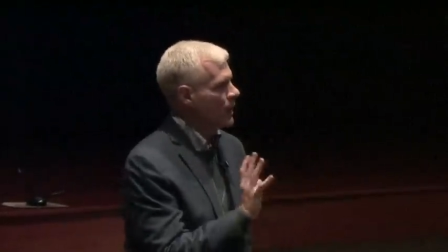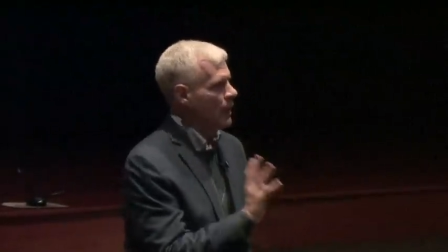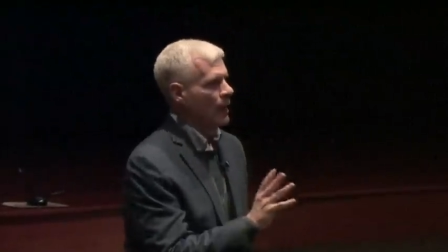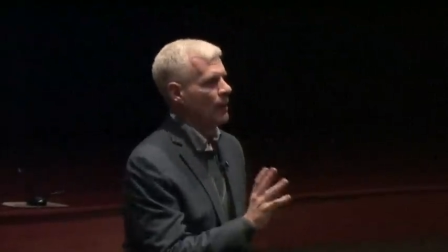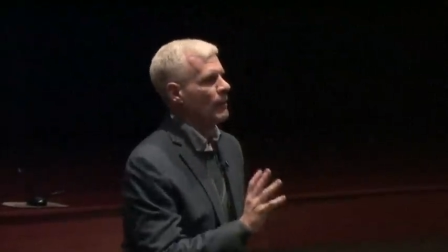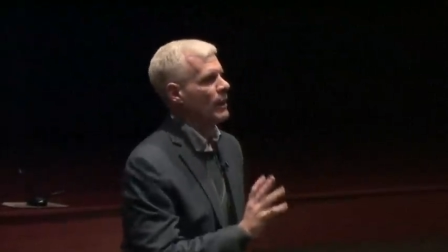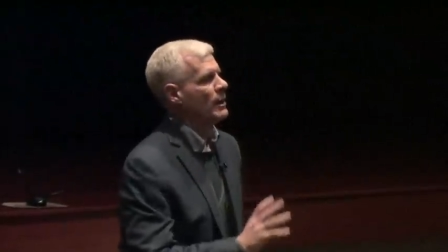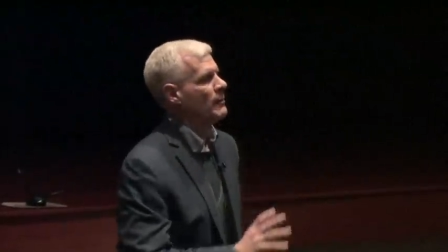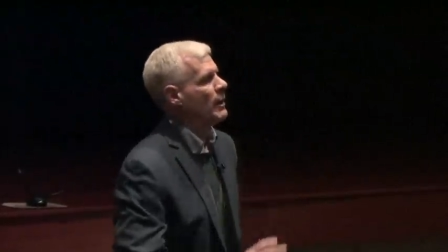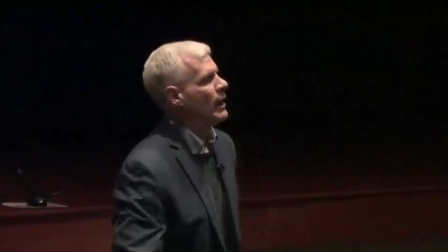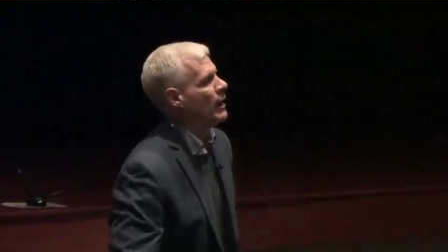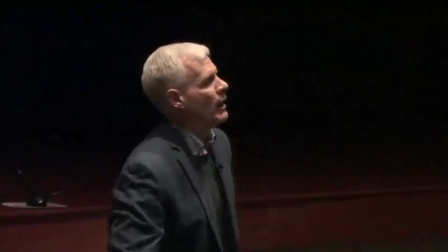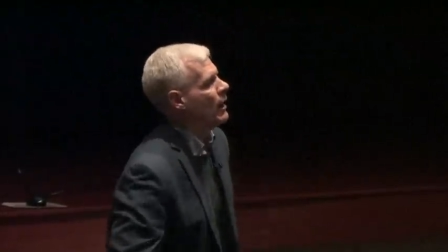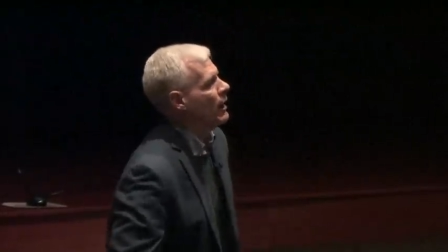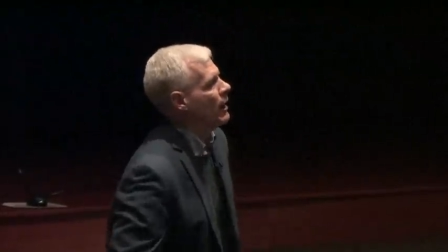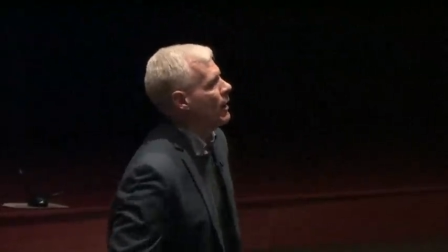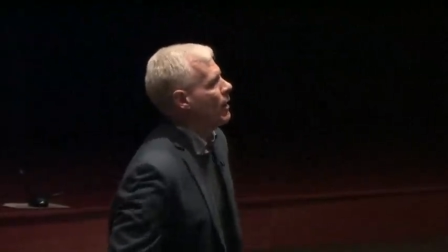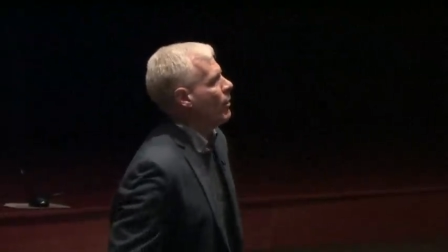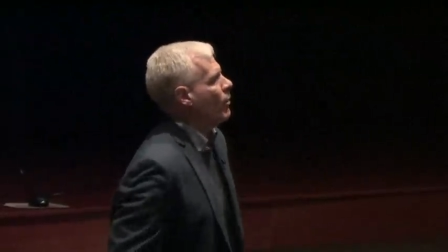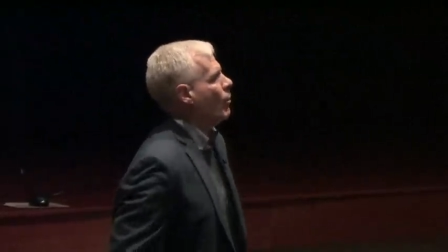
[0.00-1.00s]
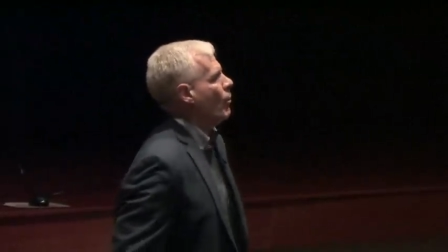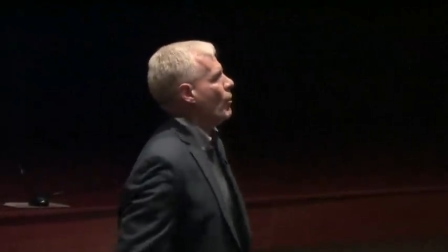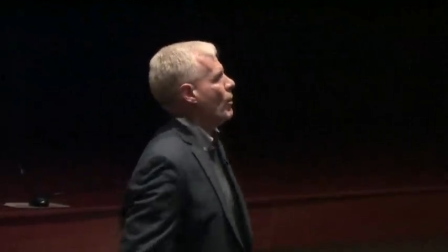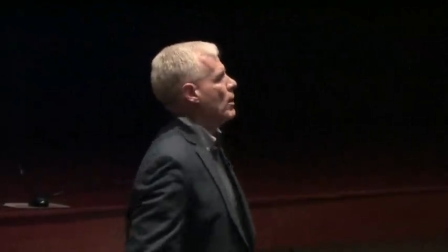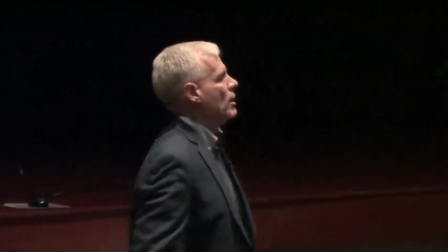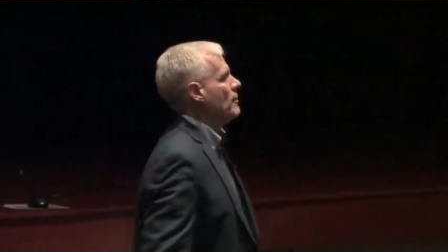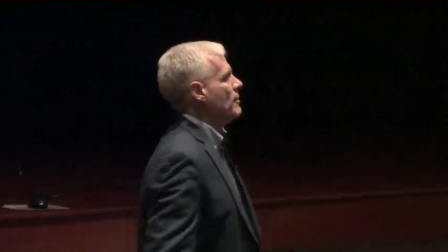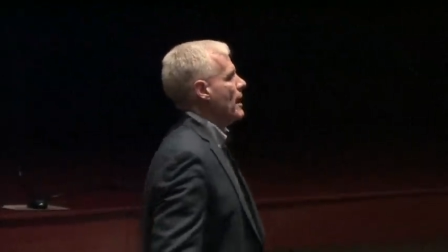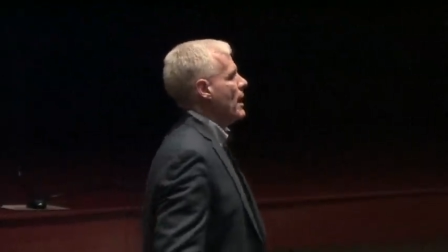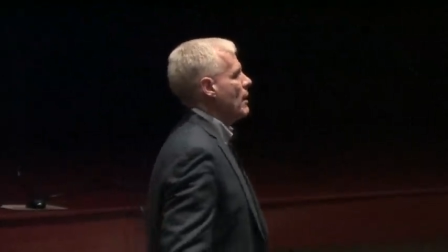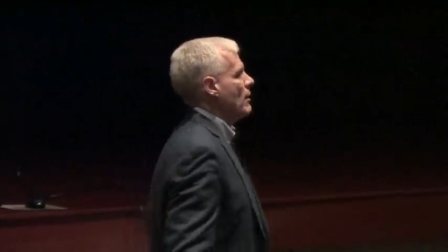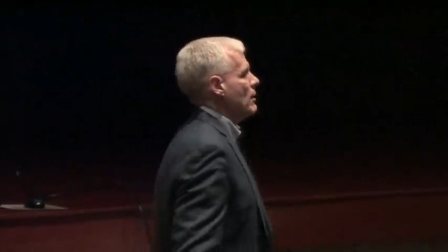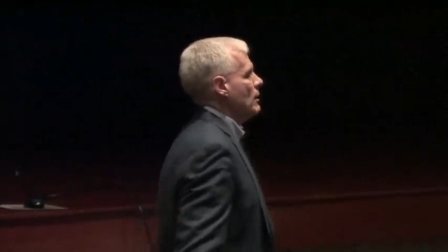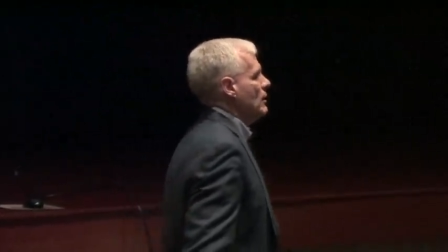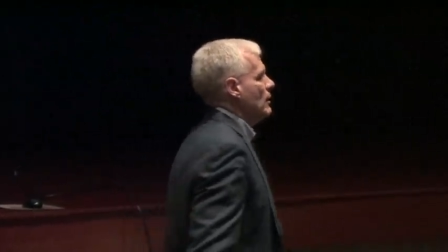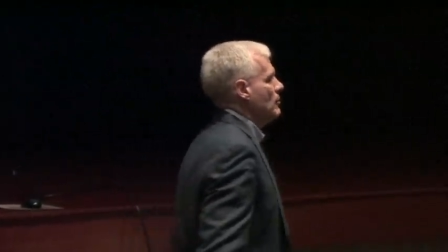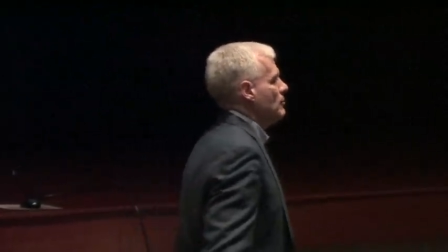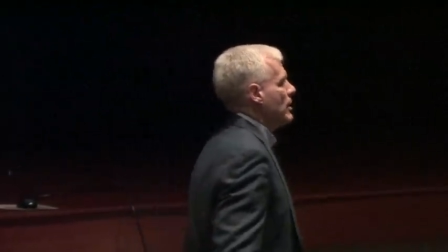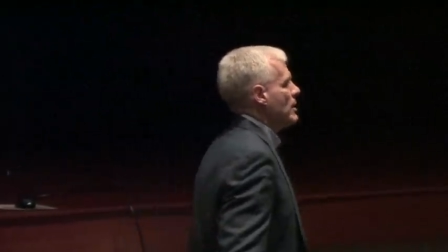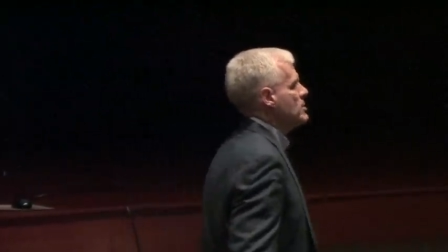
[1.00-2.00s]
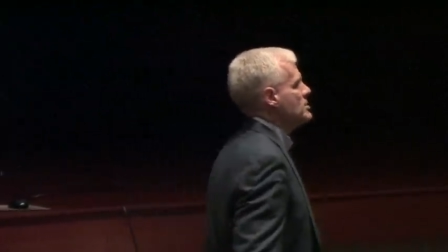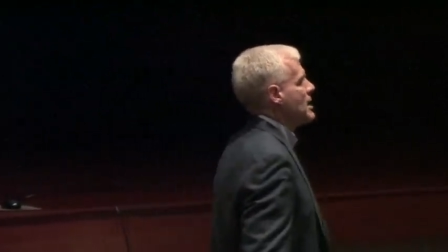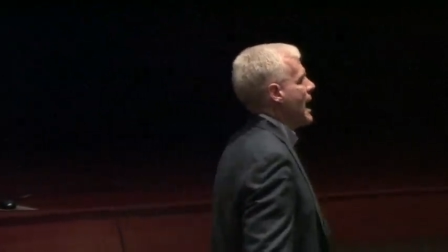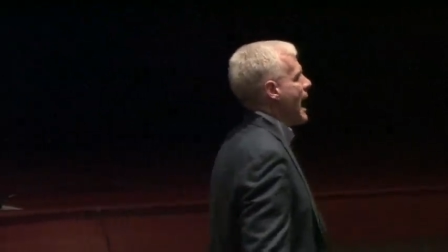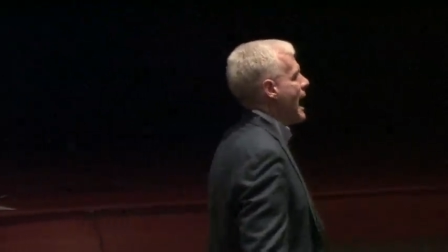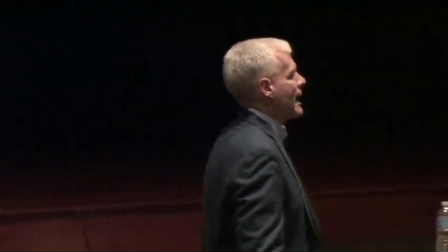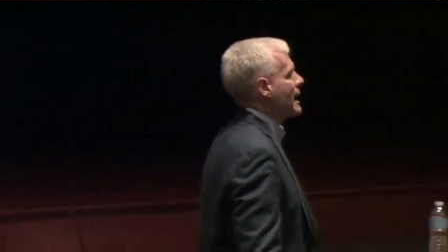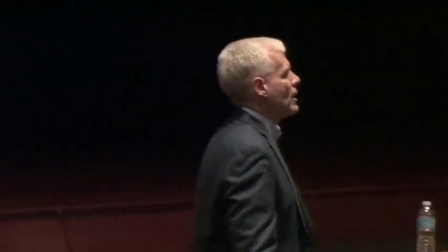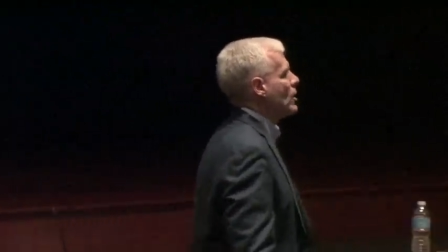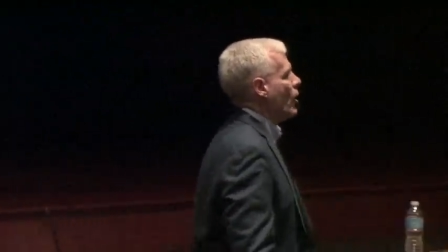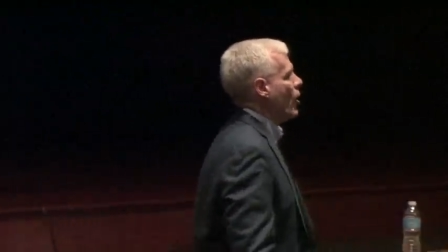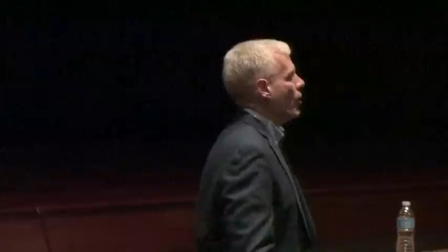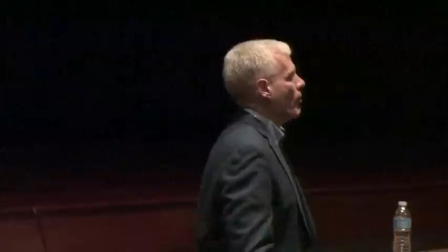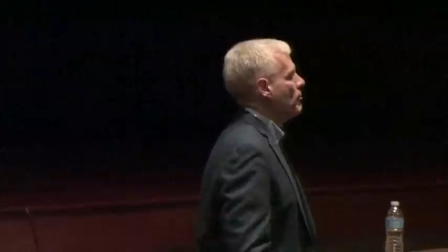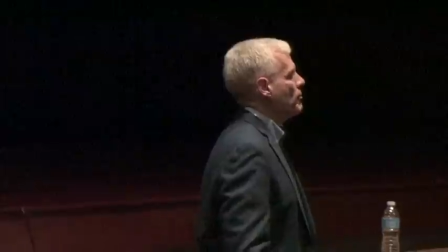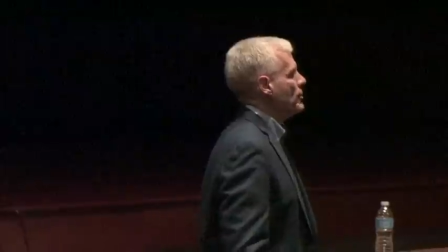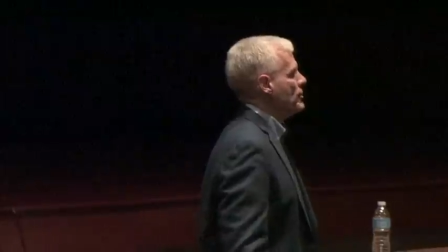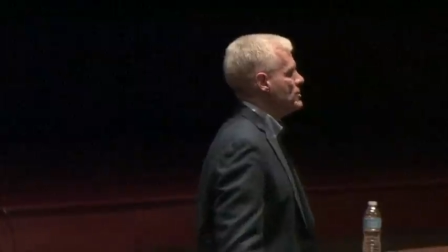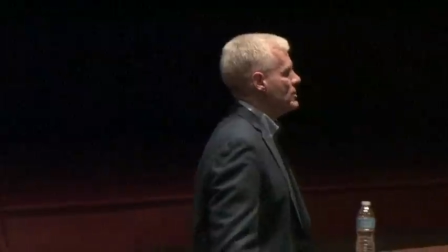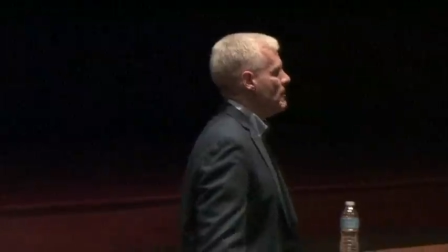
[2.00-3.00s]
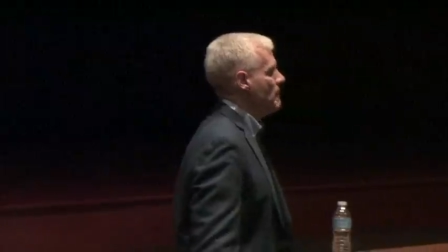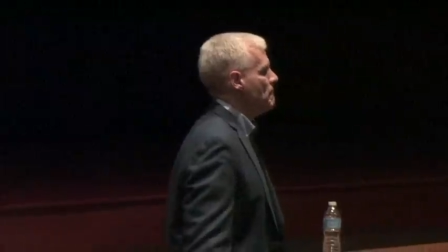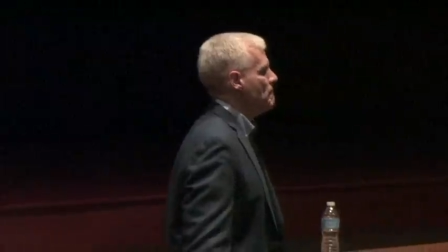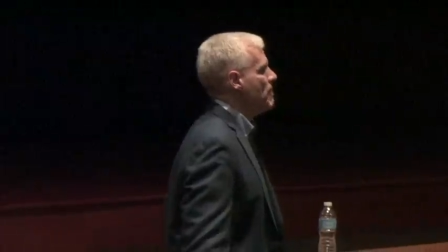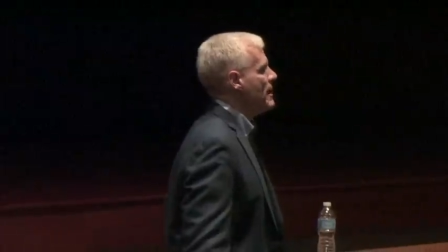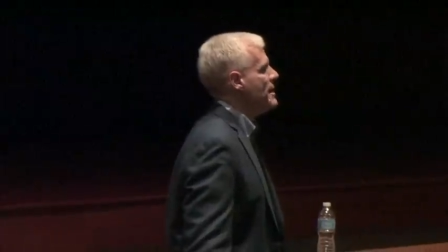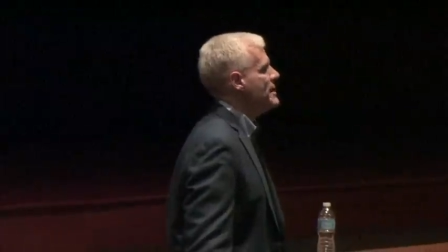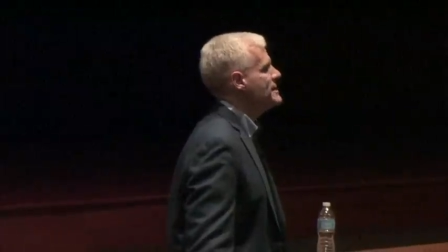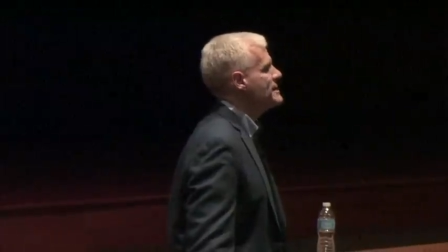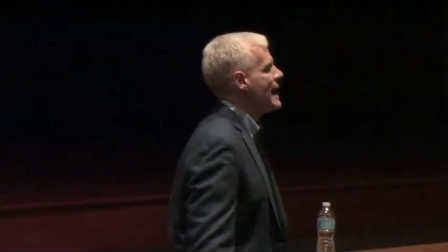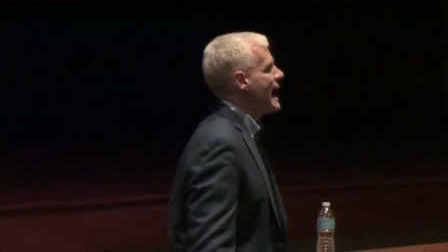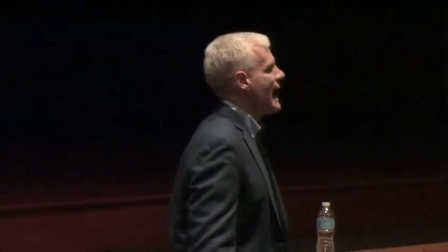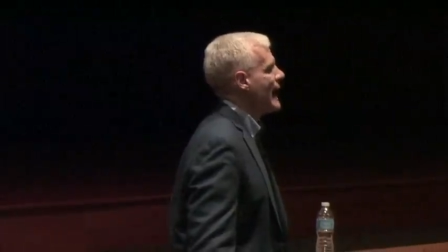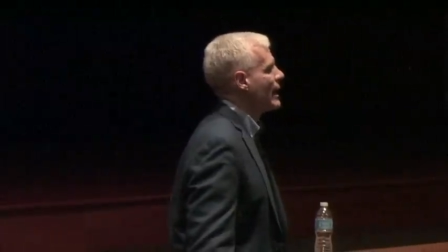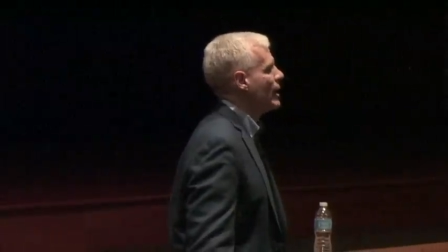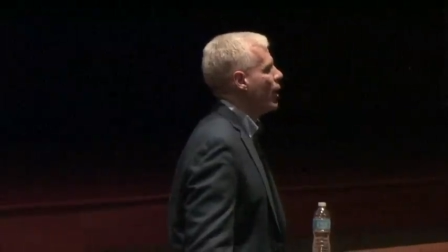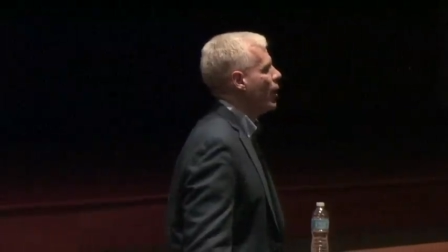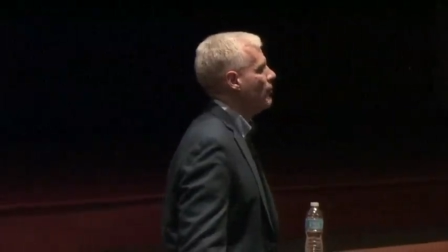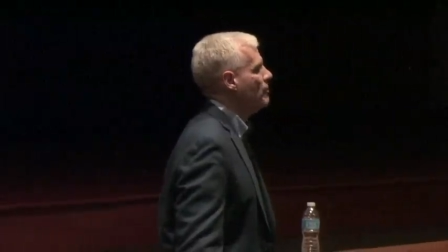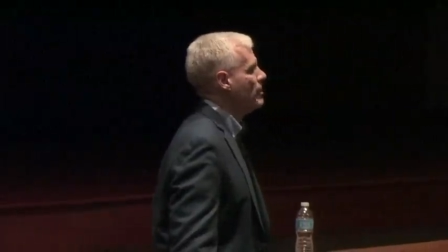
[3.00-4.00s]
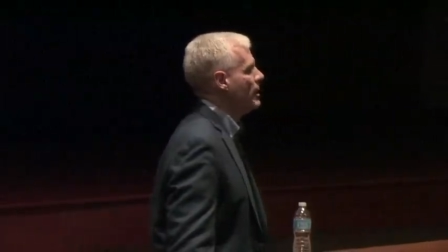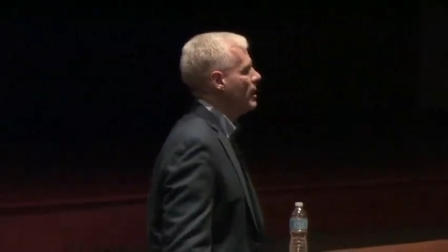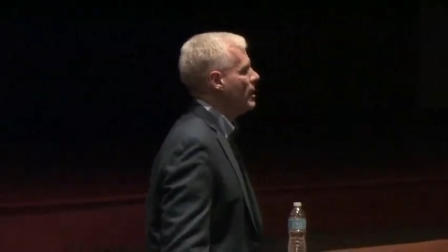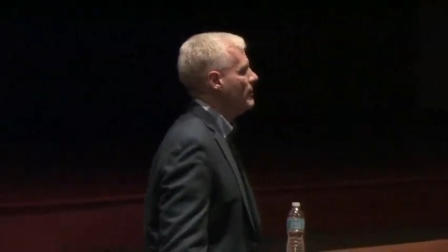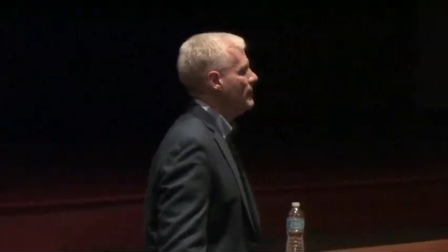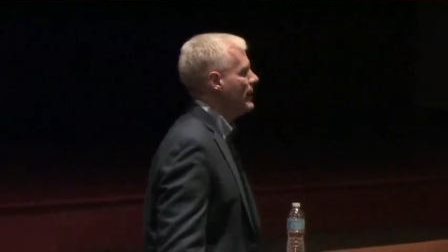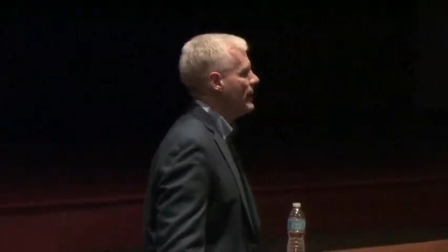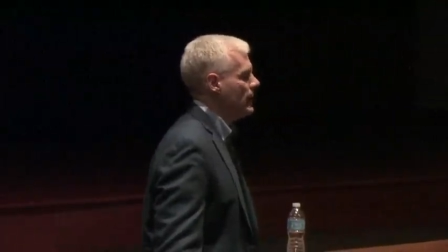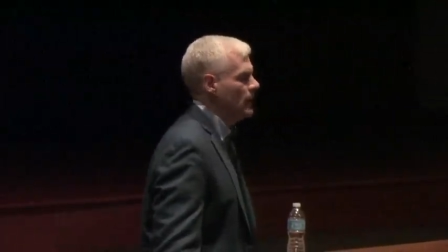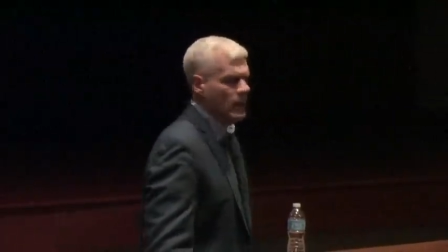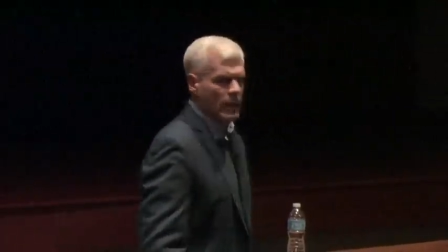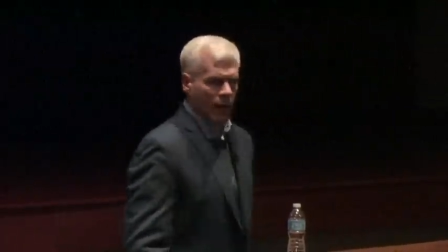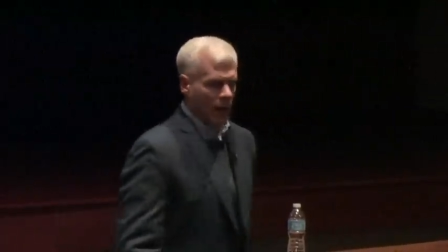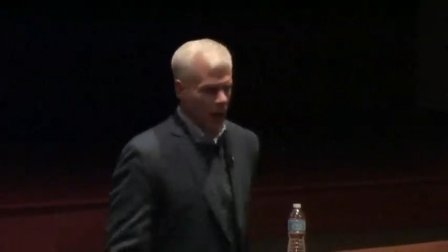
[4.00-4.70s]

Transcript: Hey, wait a minute. What about pentagonal prism? Pentagonal pyramid.